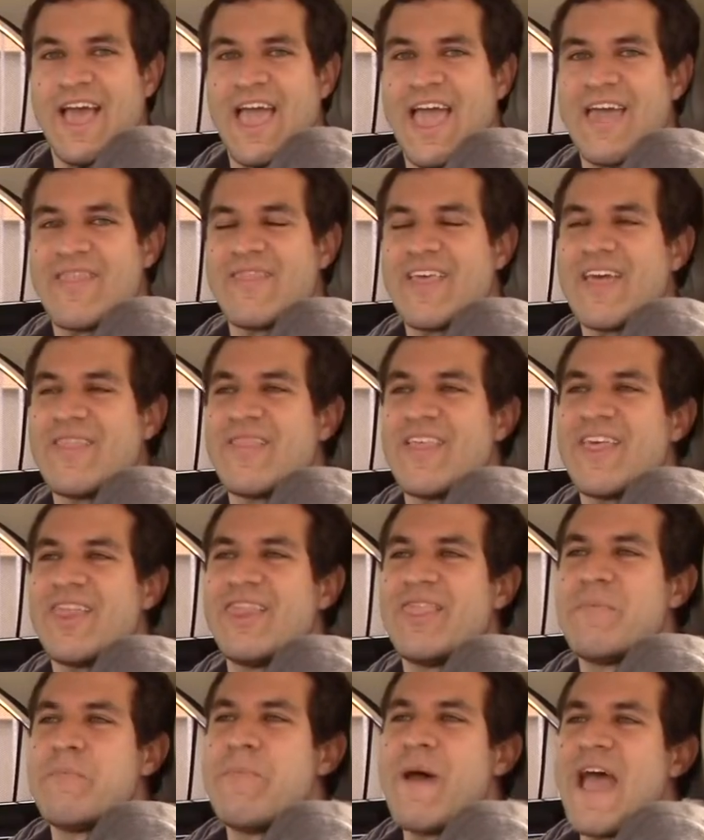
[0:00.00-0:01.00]
and then
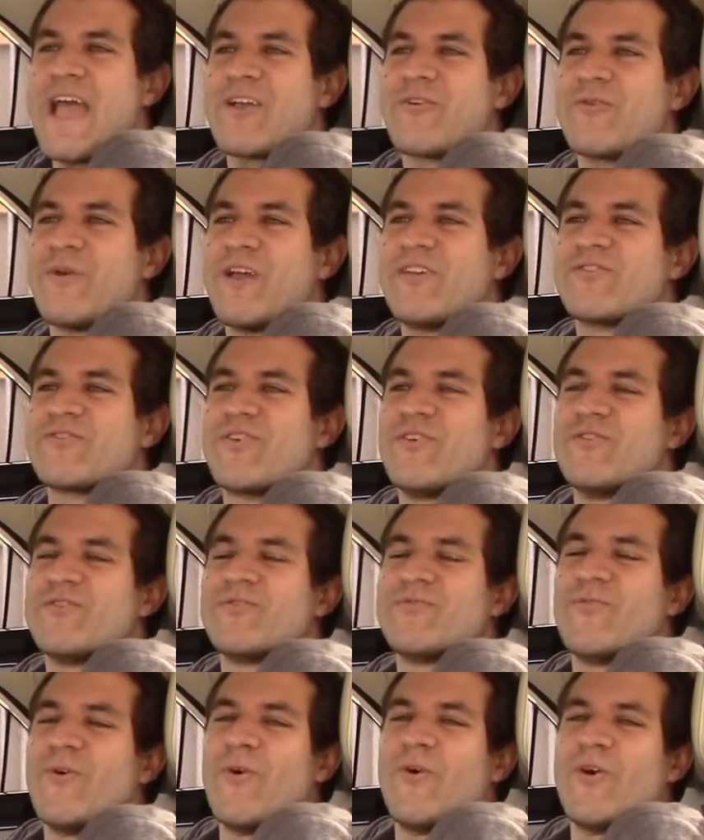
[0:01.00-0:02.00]
the backrest goes
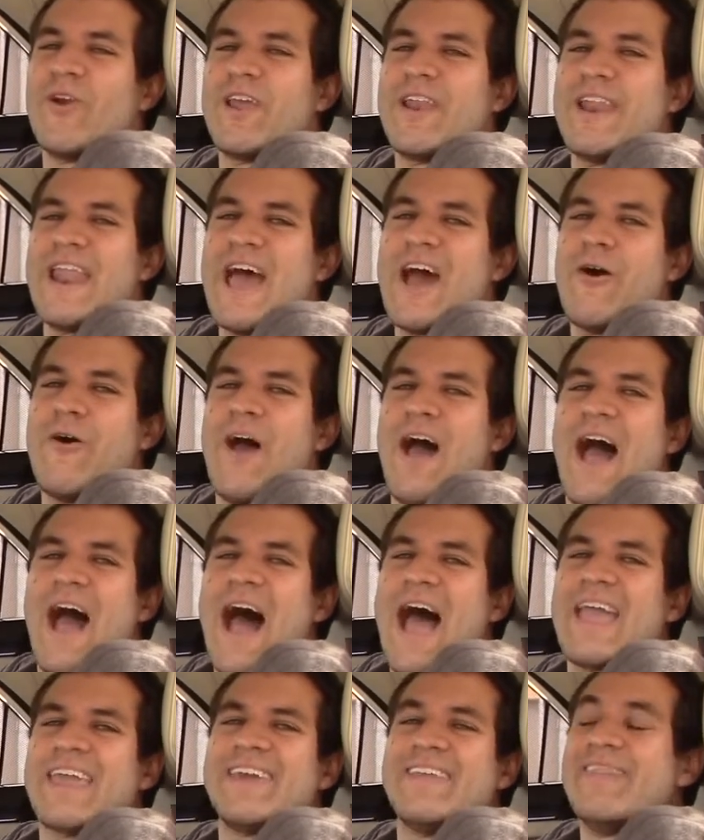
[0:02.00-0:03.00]
forward, and now
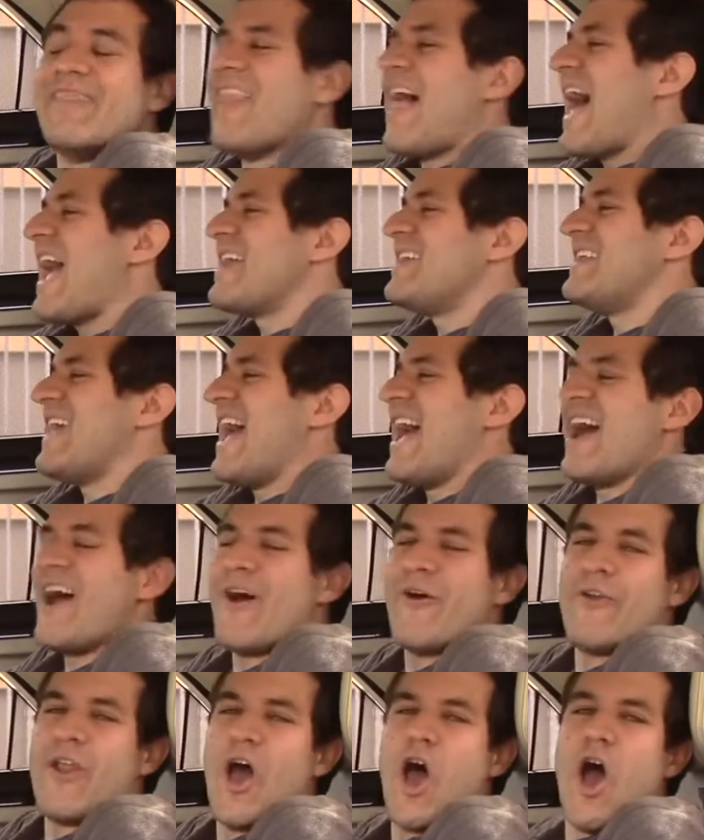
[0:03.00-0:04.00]
I can lie
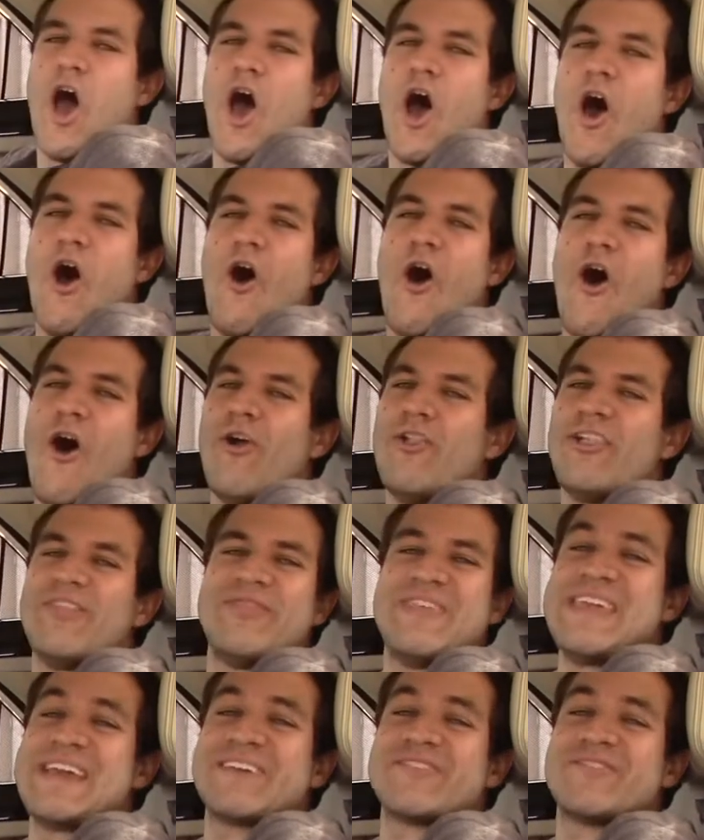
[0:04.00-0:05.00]
down all at
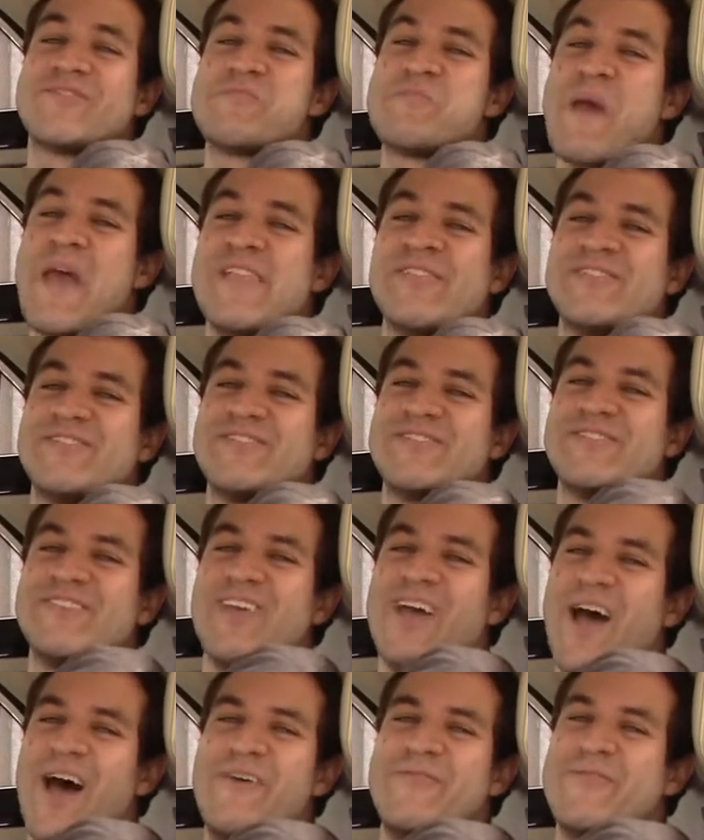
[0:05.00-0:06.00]
the expense
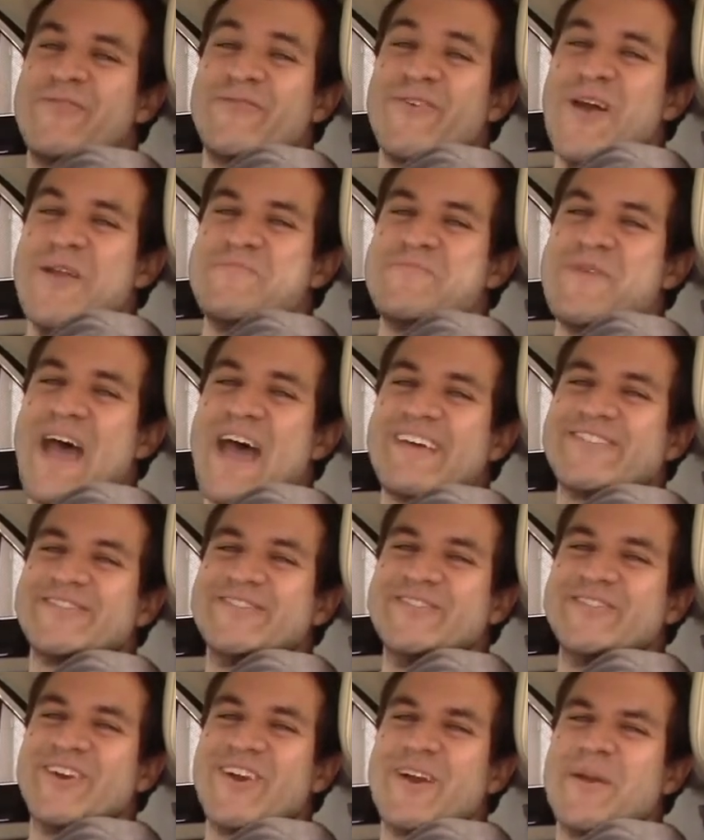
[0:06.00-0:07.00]
of the front
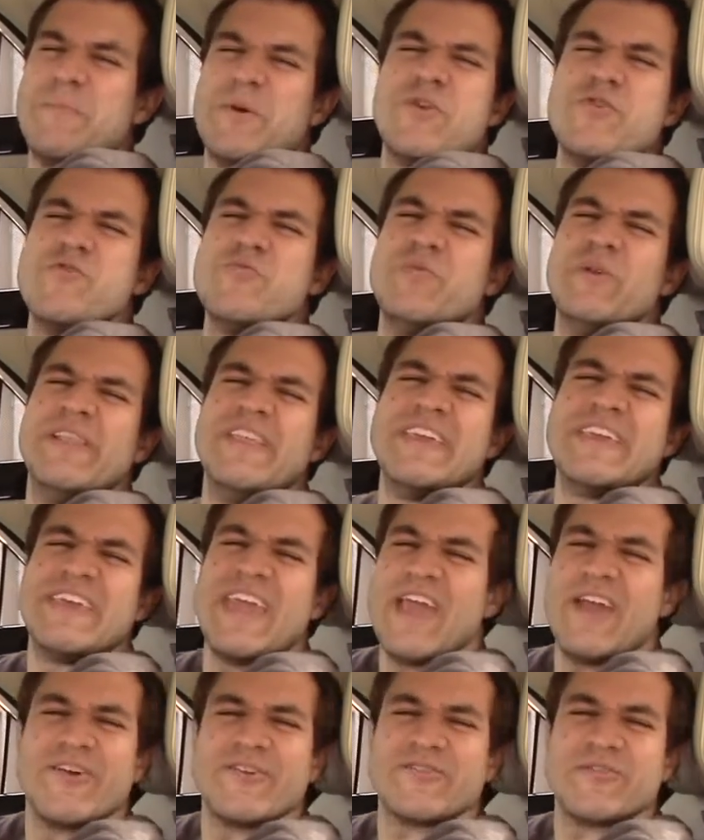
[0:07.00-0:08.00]
passenger. But who really
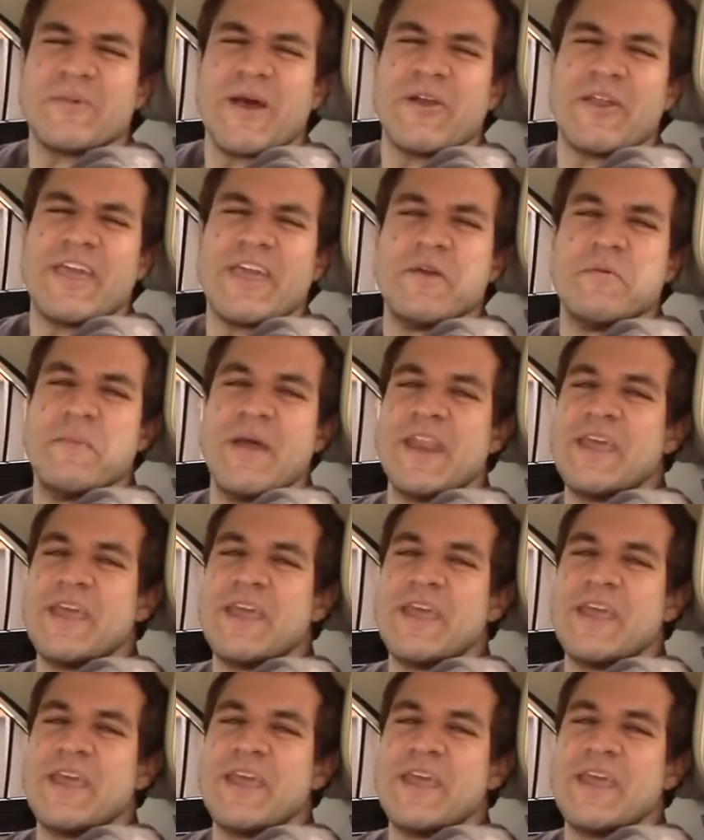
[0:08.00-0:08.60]
cares about him